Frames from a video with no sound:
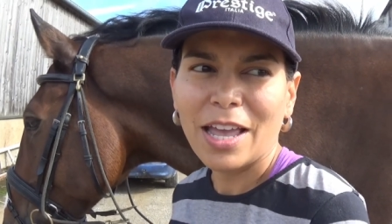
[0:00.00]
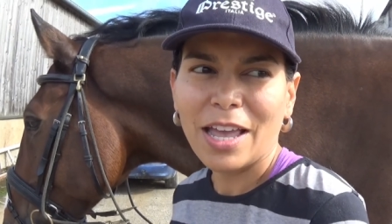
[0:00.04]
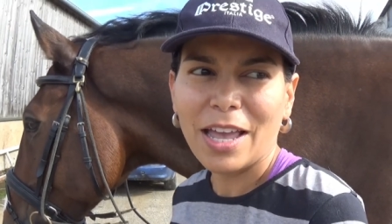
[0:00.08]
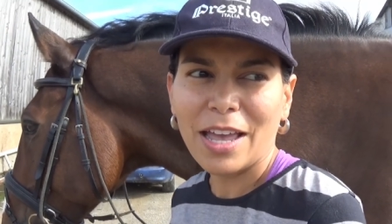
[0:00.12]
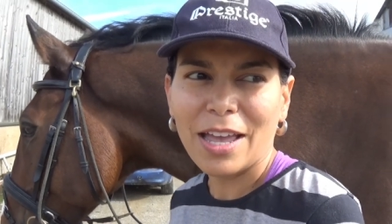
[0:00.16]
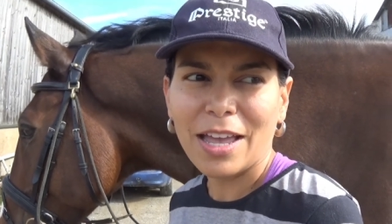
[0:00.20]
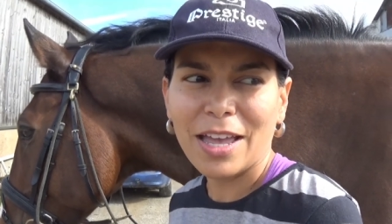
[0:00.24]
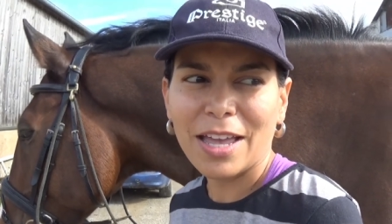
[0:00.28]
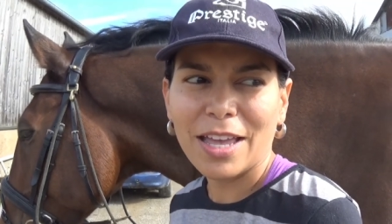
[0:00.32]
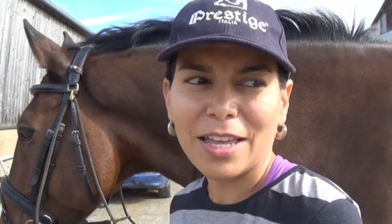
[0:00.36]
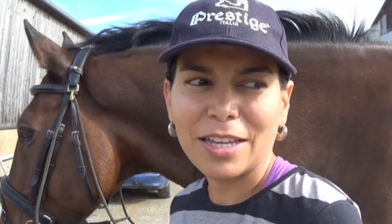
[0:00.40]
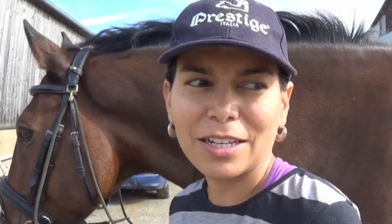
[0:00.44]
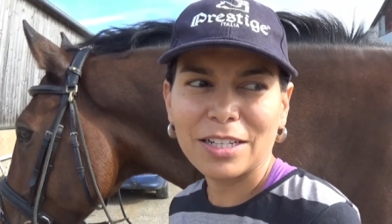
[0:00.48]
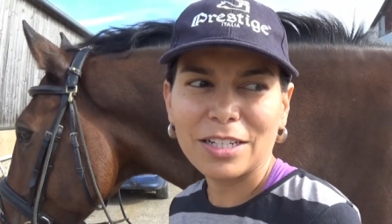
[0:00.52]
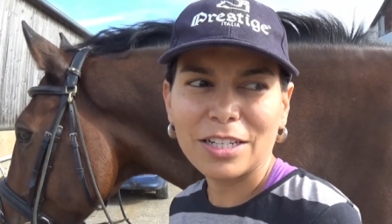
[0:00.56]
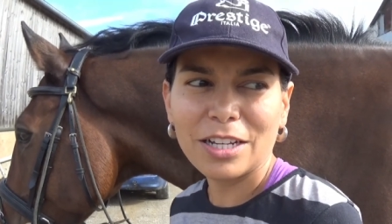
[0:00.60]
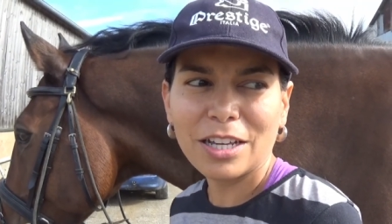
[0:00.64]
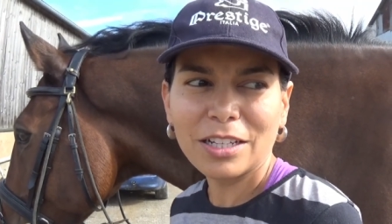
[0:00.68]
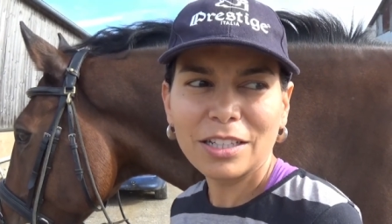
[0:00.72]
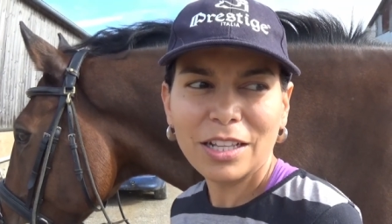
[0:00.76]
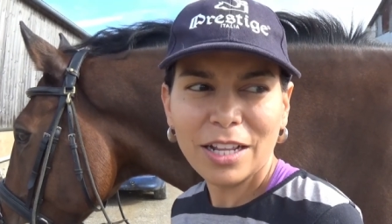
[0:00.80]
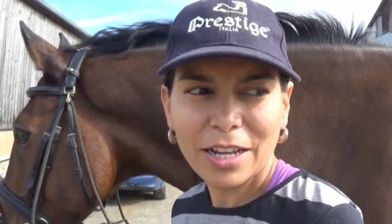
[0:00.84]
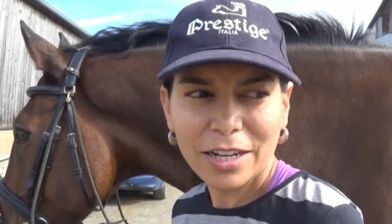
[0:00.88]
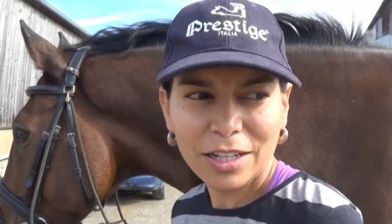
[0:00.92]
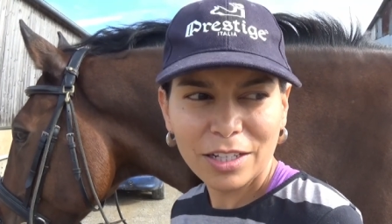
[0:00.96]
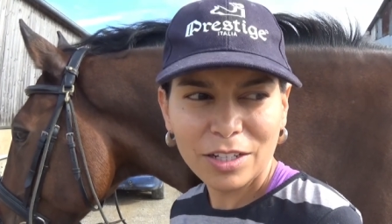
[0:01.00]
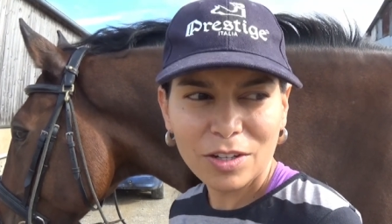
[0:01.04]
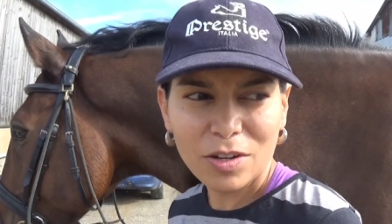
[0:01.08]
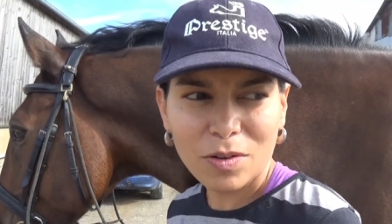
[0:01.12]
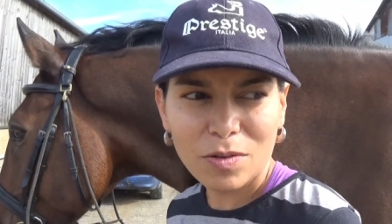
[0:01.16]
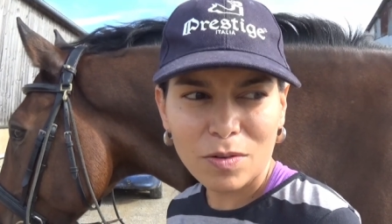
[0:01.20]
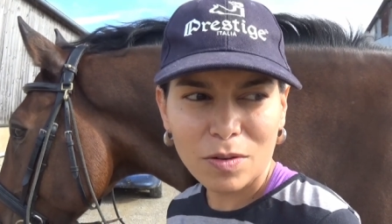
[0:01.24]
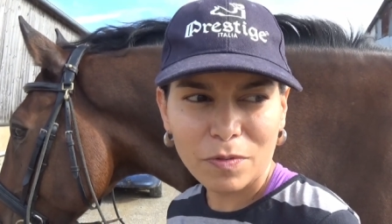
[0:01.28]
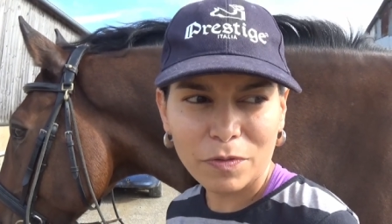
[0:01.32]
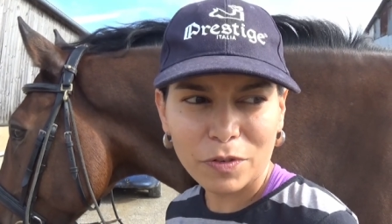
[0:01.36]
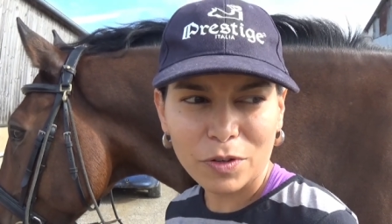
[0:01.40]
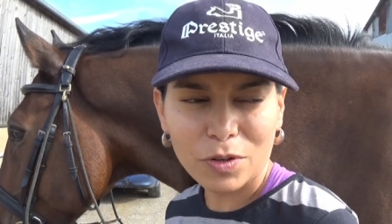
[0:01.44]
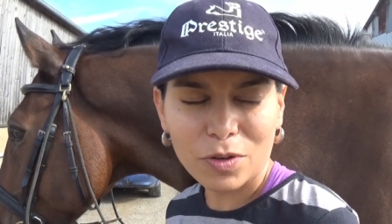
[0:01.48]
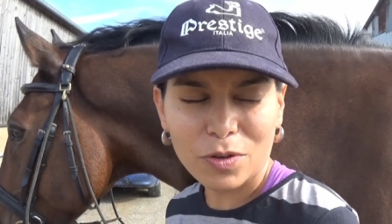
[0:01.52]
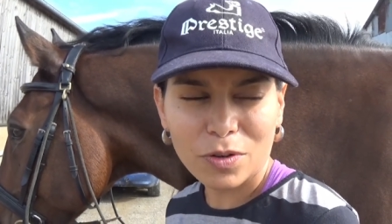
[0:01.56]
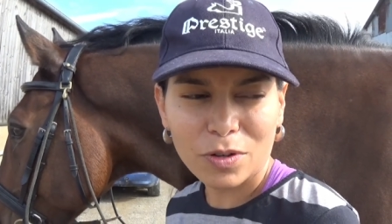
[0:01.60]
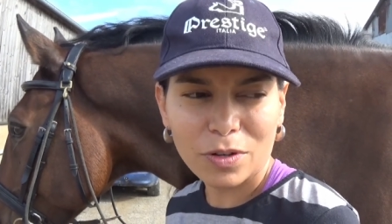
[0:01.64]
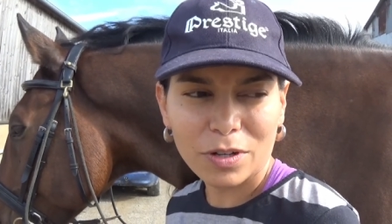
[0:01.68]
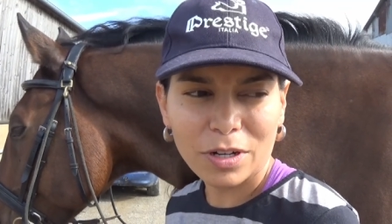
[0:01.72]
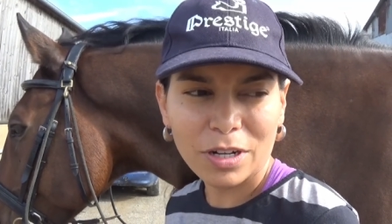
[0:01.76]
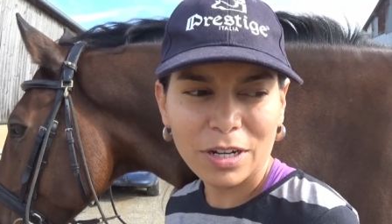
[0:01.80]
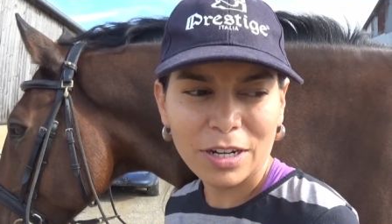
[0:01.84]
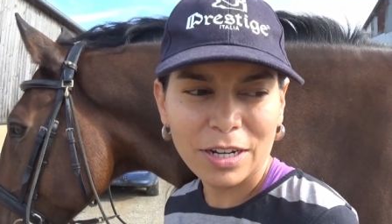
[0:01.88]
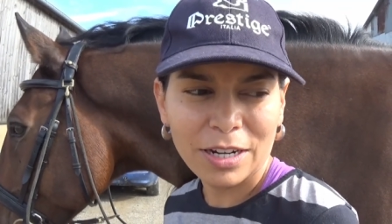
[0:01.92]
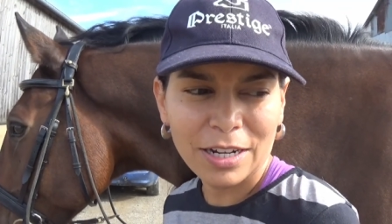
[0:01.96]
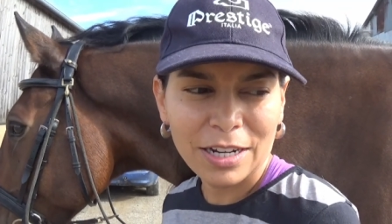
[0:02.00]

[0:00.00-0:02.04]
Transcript: and not letting go of your